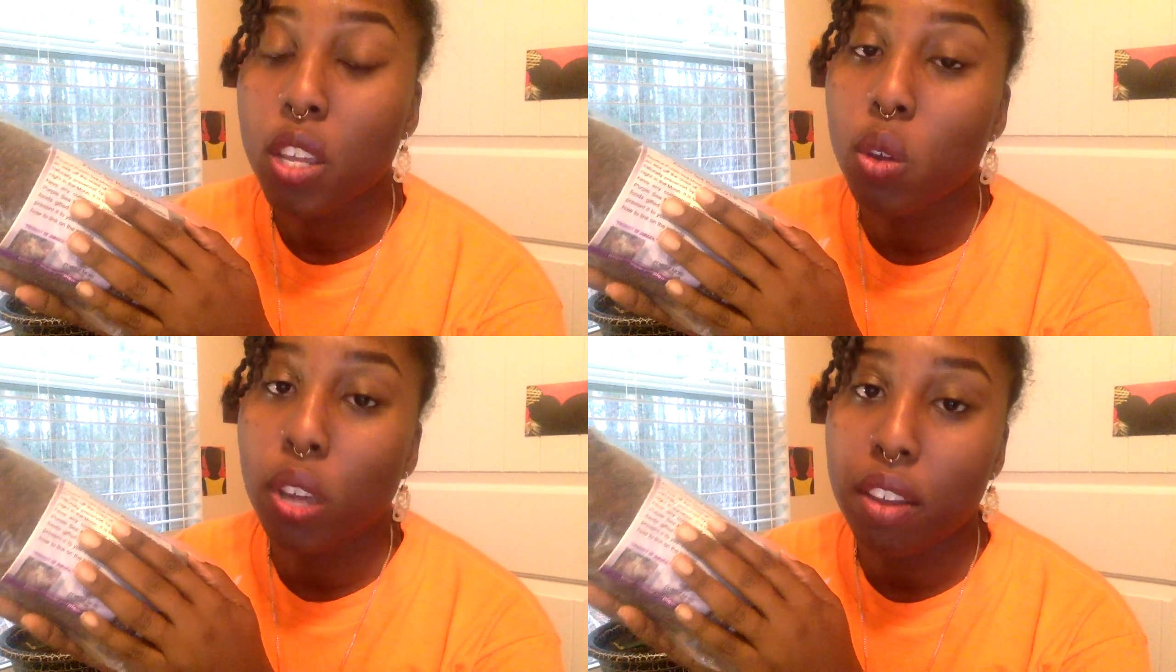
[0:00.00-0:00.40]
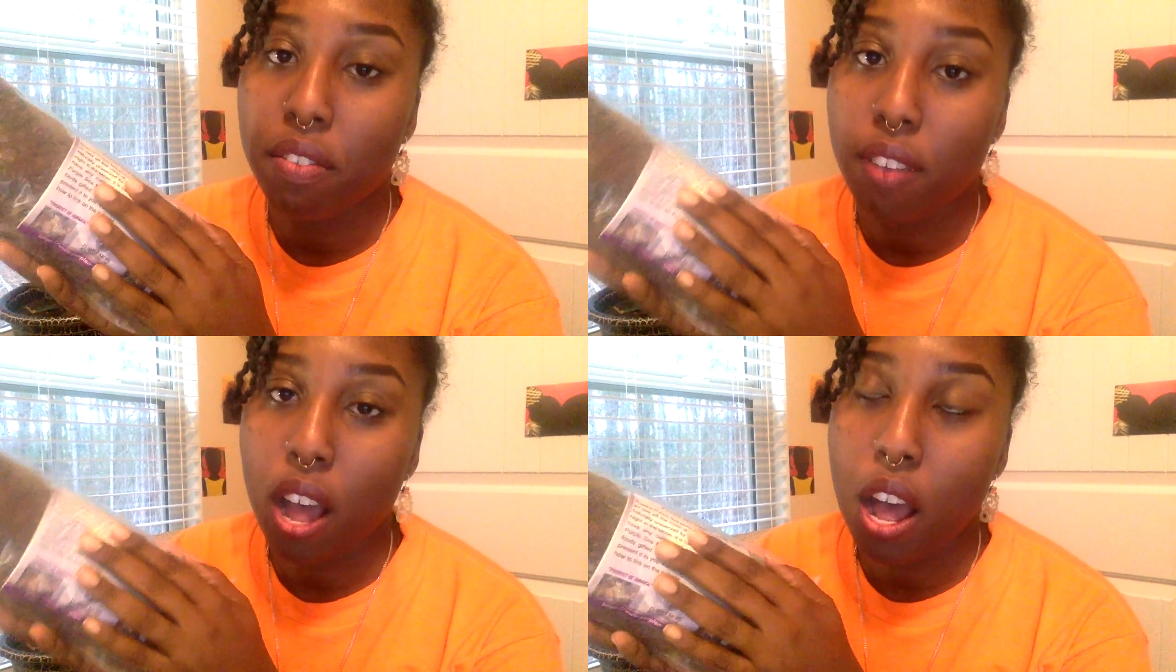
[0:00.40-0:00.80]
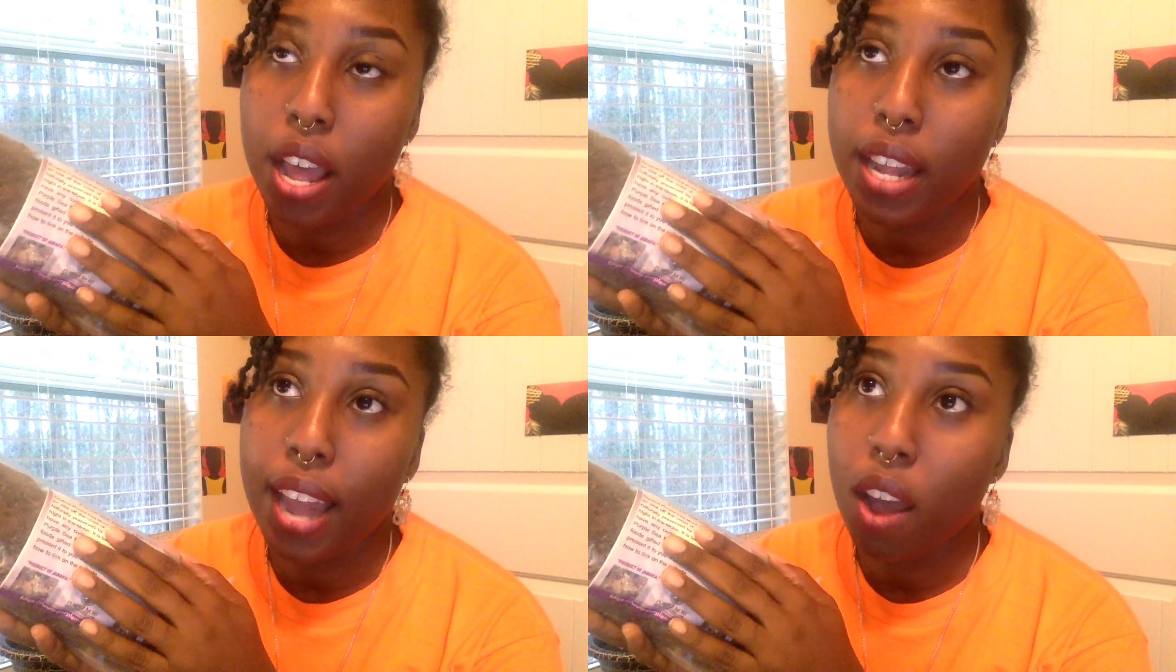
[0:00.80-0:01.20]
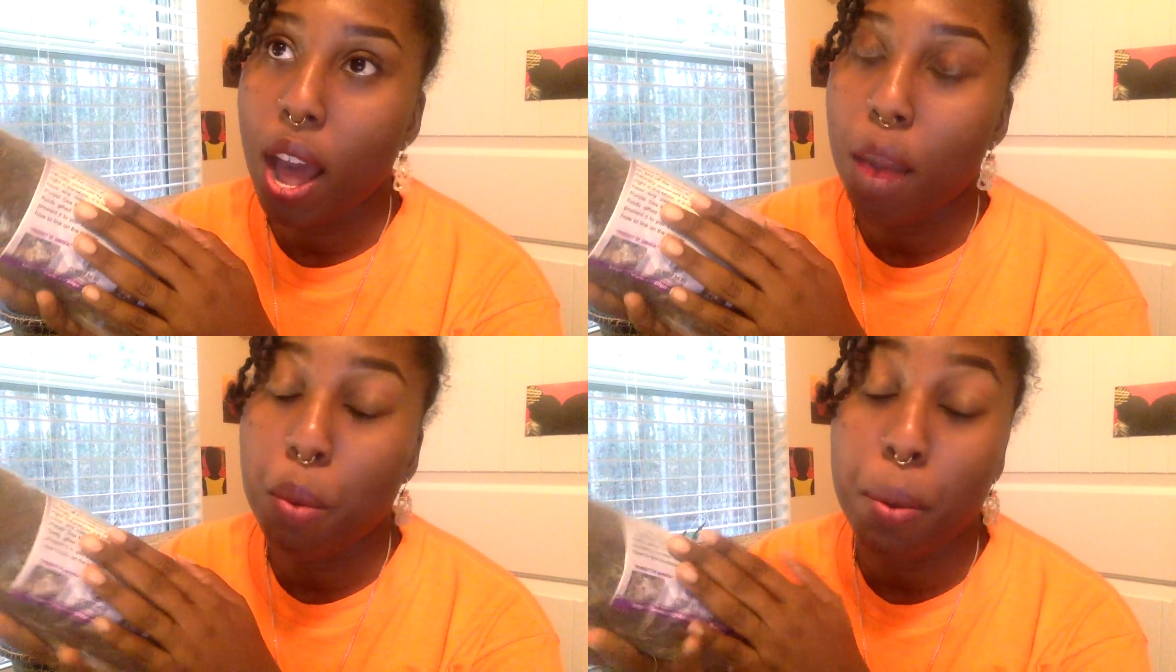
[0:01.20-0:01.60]
You can find out
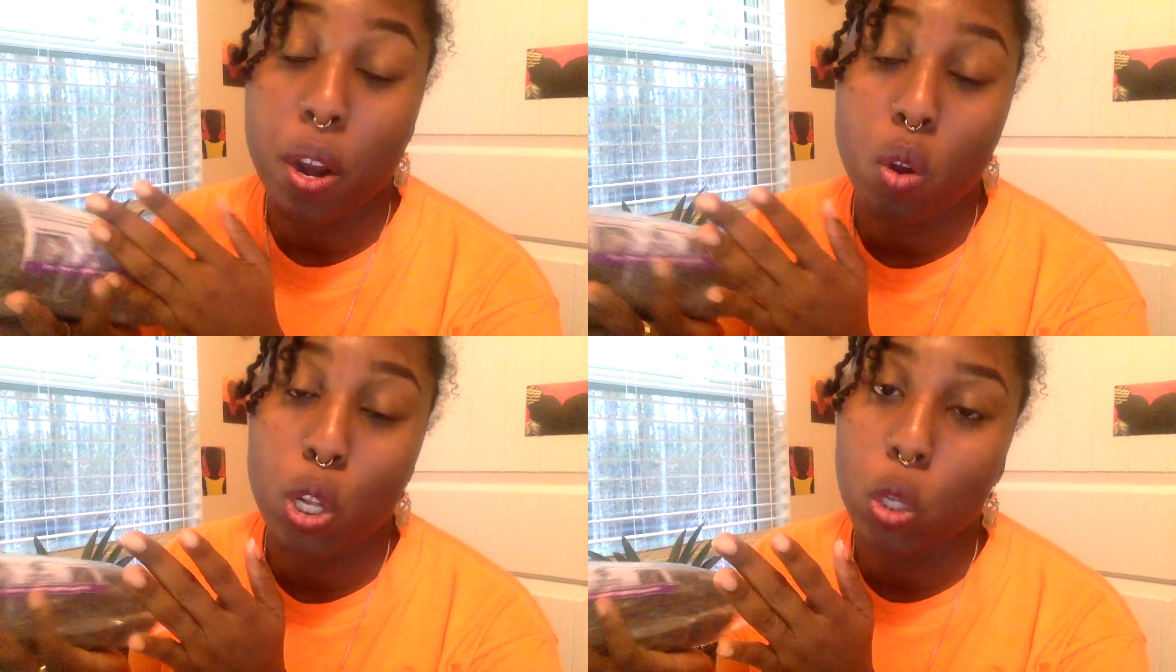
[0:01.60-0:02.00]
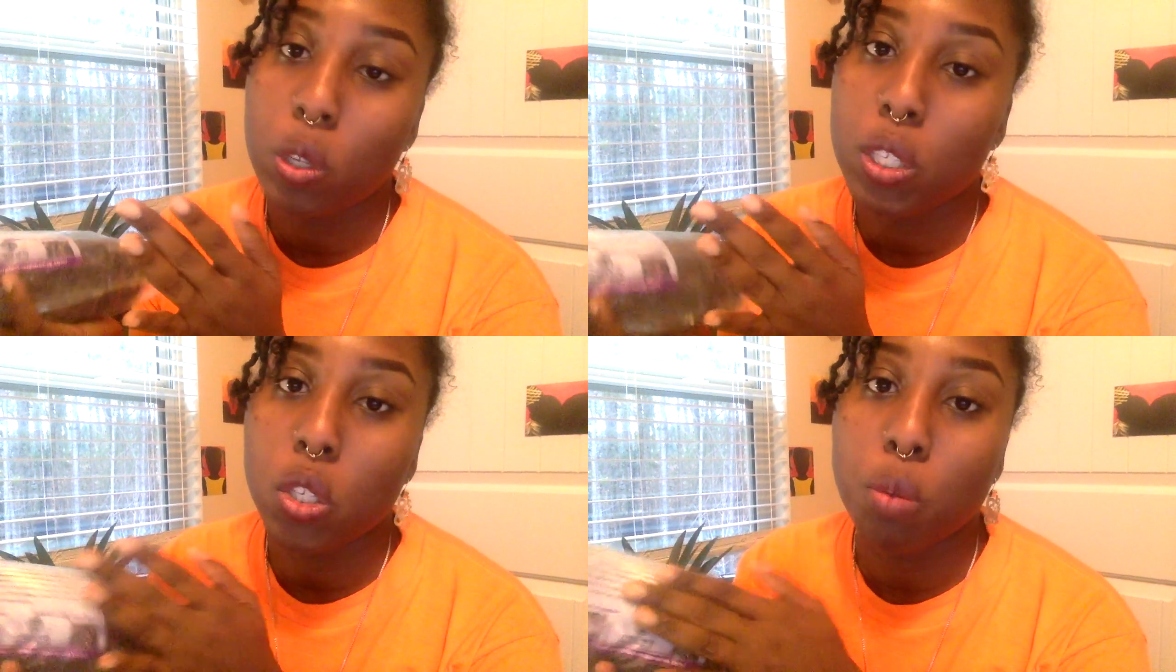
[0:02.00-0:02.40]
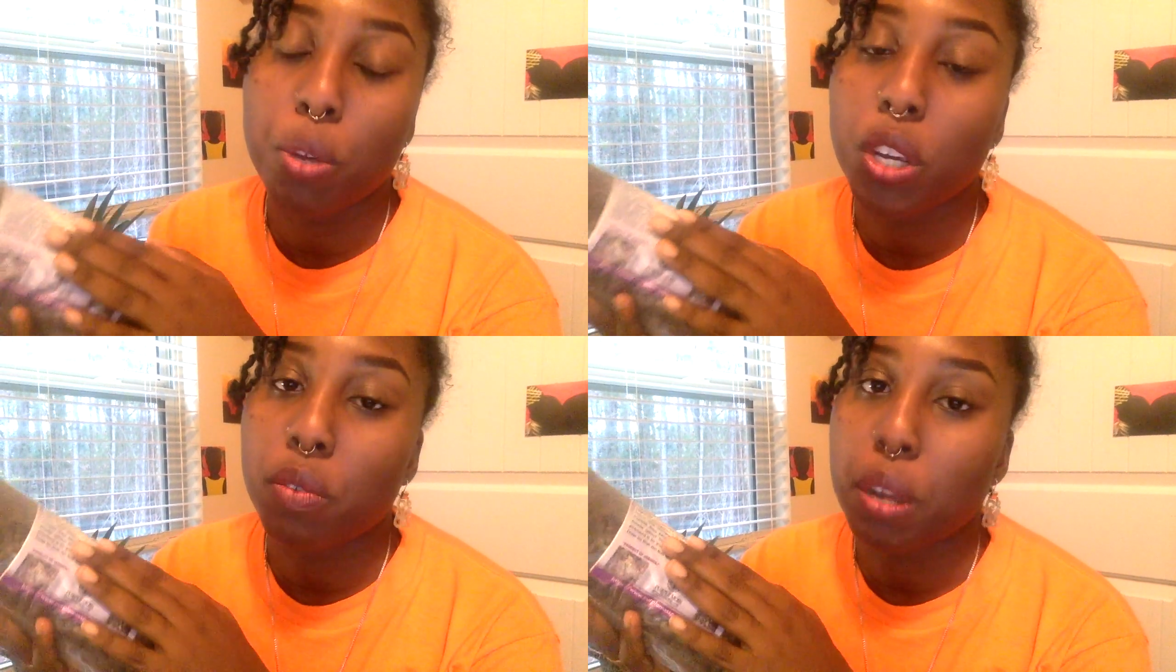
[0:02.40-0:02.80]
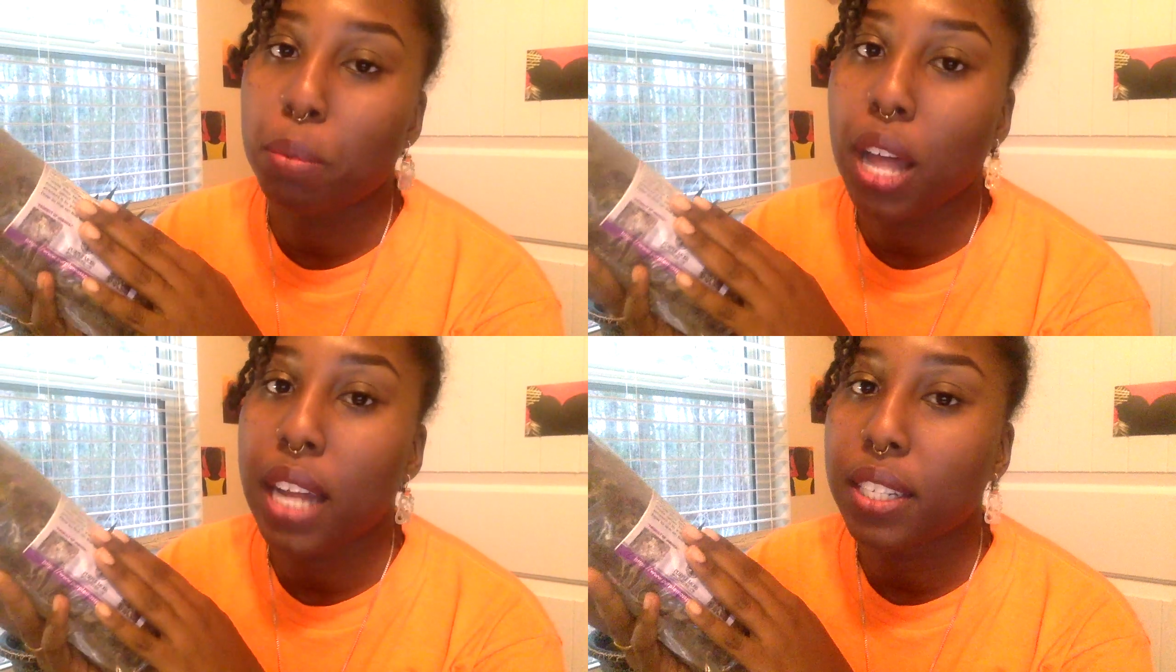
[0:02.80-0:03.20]
how to prepare it on YouTube. You can read
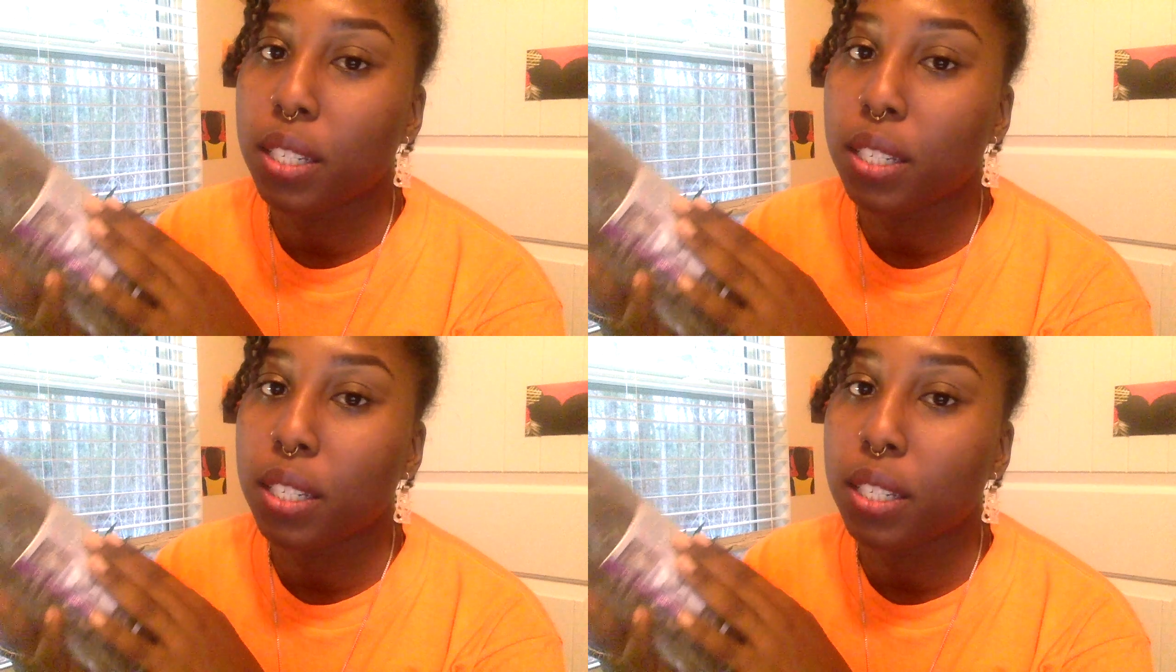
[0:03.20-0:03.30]
blogs.